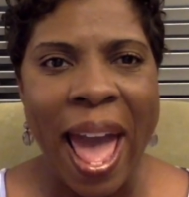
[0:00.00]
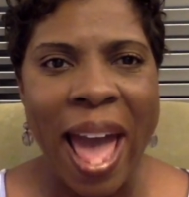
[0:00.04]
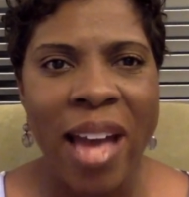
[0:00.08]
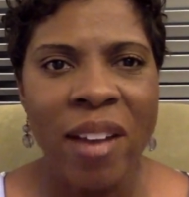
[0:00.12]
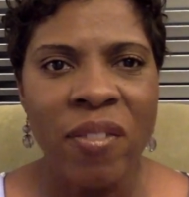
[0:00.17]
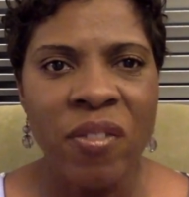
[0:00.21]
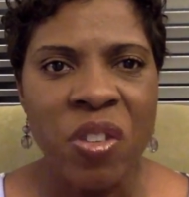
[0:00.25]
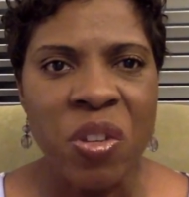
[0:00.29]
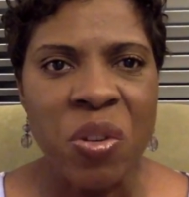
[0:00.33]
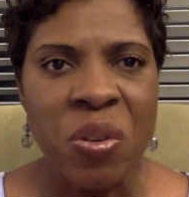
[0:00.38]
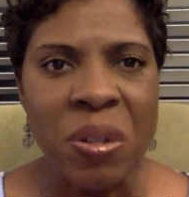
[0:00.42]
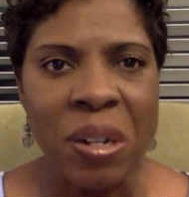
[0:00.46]

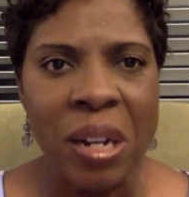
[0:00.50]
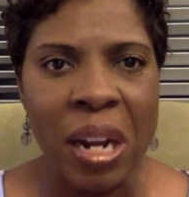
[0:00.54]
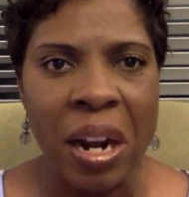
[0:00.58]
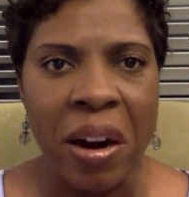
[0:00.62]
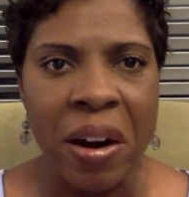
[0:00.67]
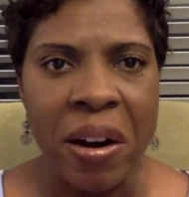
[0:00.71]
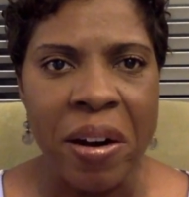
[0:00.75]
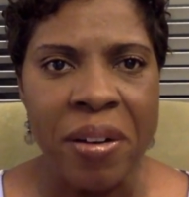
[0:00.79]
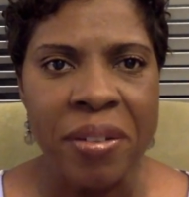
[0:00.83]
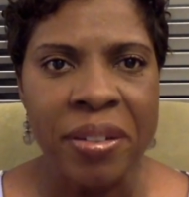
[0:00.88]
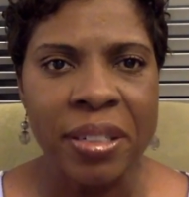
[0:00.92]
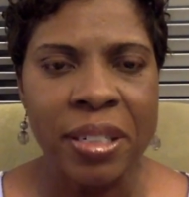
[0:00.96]
Have you
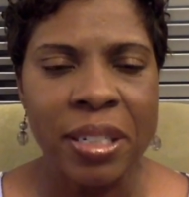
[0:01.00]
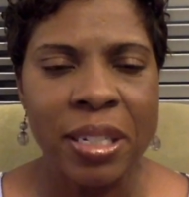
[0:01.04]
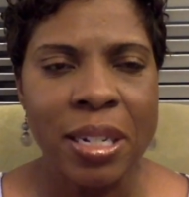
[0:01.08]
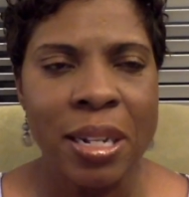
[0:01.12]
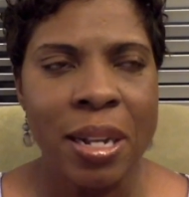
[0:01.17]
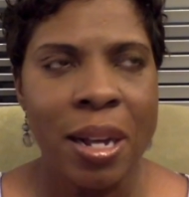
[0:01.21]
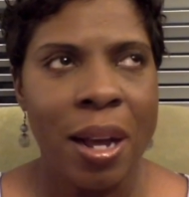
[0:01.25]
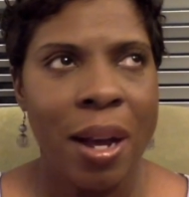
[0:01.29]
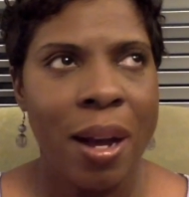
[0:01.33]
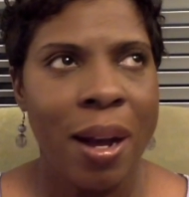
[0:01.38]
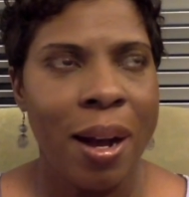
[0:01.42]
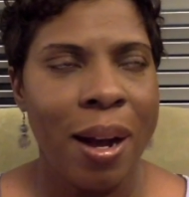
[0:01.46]
learned
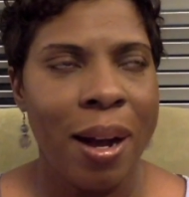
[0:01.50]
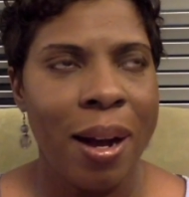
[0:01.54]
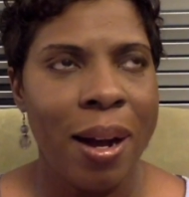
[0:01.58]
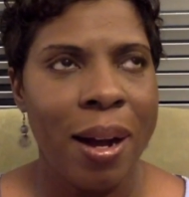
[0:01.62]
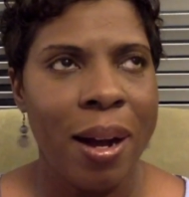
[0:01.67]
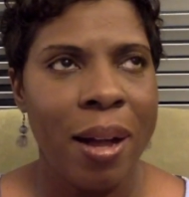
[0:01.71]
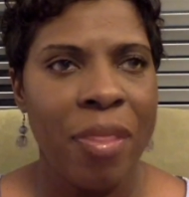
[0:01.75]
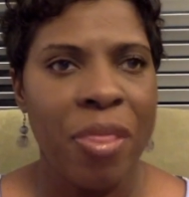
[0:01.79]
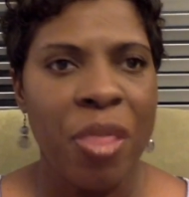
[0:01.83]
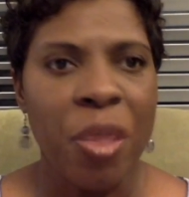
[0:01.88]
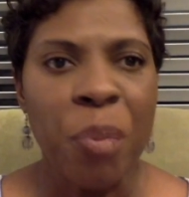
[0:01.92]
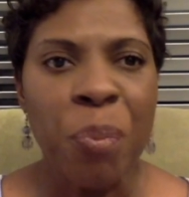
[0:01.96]

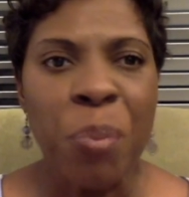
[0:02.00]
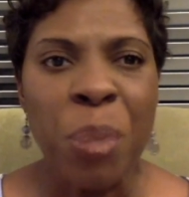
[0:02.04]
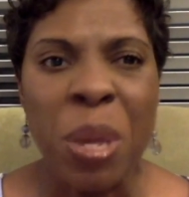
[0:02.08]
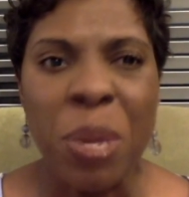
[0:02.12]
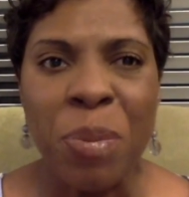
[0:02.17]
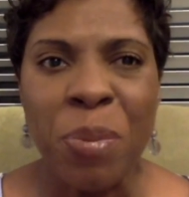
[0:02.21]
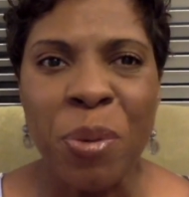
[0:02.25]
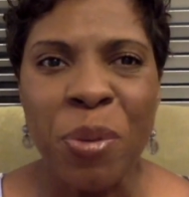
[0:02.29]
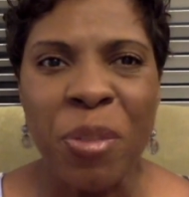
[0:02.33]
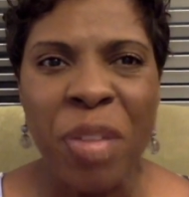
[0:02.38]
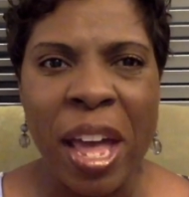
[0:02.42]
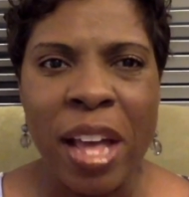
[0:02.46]
the
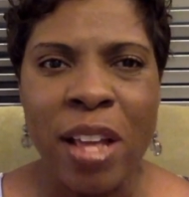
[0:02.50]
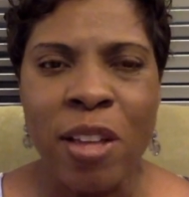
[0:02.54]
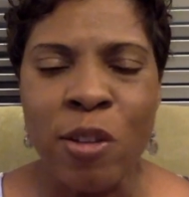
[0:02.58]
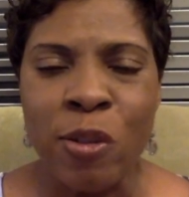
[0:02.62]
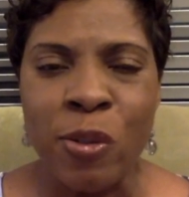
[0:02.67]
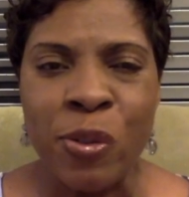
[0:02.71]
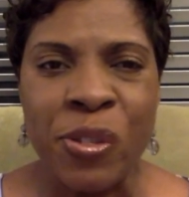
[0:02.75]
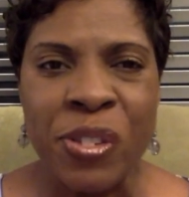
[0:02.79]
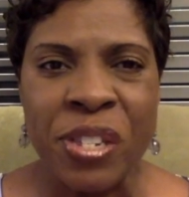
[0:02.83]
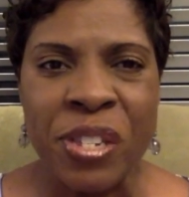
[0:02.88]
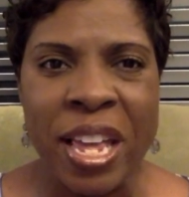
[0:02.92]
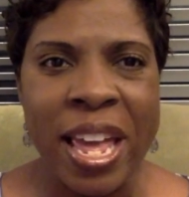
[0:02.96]
people that you
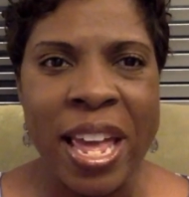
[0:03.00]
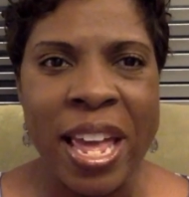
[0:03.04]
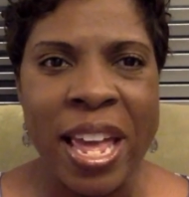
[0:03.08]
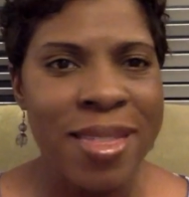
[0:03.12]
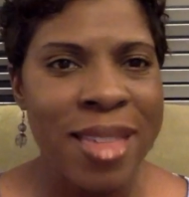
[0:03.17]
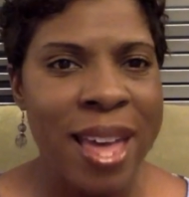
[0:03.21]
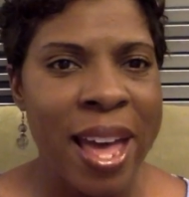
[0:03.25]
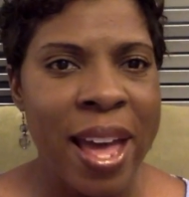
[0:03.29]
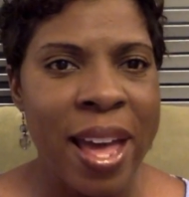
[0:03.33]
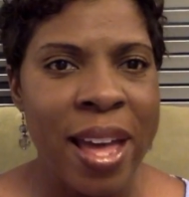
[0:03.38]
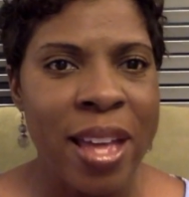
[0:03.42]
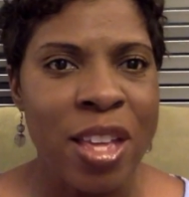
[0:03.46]
say
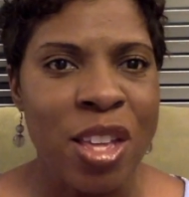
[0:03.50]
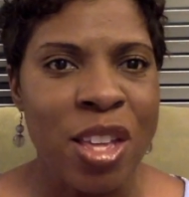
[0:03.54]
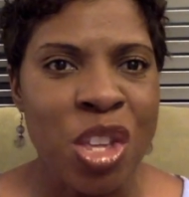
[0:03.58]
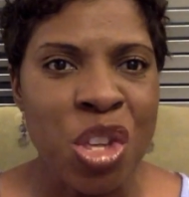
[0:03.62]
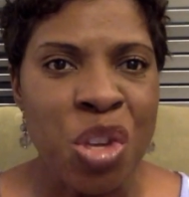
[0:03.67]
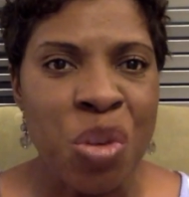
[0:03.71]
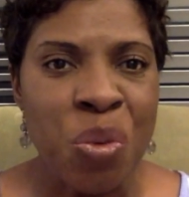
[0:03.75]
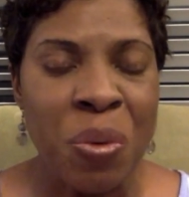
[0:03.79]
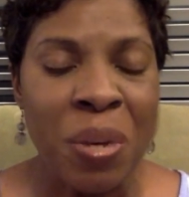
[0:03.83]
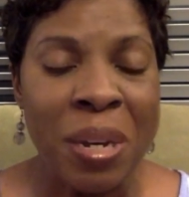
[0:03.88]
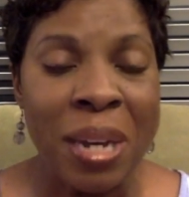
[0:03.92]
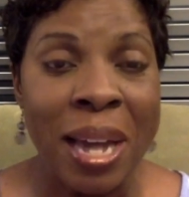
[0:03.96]
that
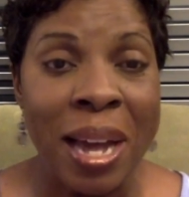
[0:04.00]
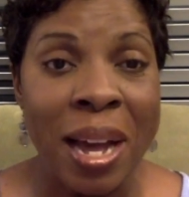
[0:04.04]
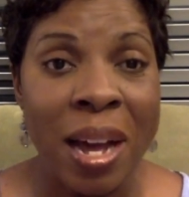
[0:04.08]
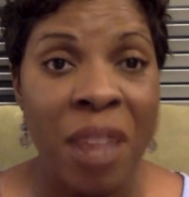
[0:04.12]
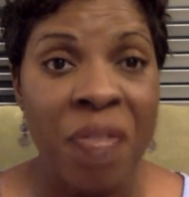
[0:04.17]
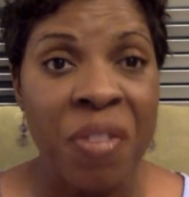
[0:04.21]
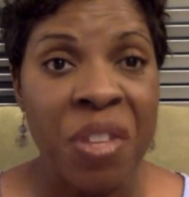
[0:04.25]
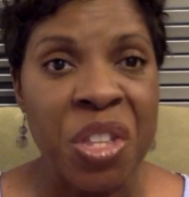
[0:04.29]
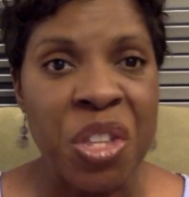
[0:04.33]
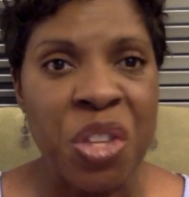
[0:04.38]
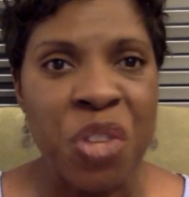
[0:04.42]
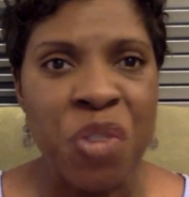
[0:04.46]
you love
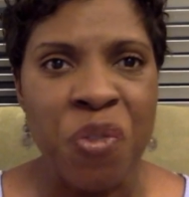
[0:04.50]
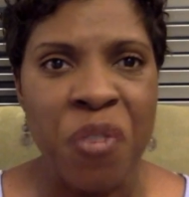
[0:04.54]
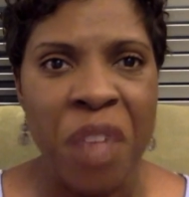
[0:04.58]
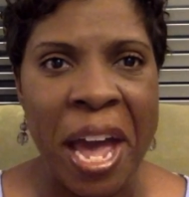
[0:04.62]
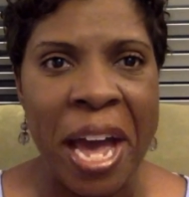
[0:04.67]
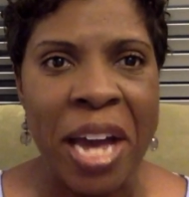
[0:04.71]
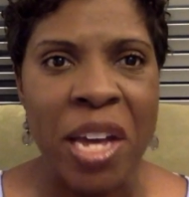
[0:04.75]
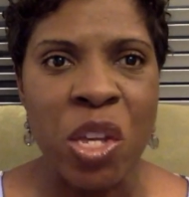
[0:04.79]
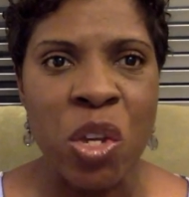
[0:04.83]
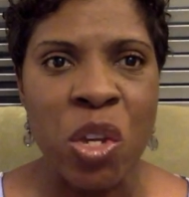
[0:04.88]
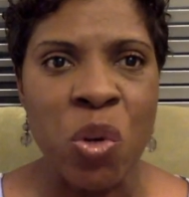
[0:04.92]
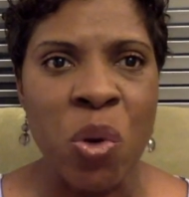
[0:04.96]
and you
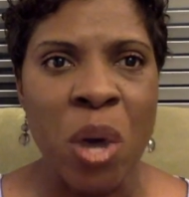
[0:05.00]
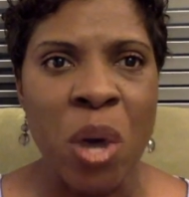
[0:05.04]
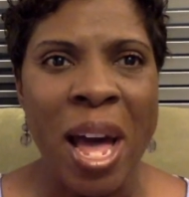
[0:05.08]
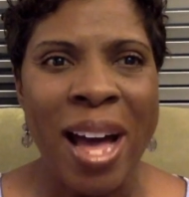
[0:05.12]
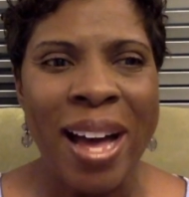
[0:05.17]
value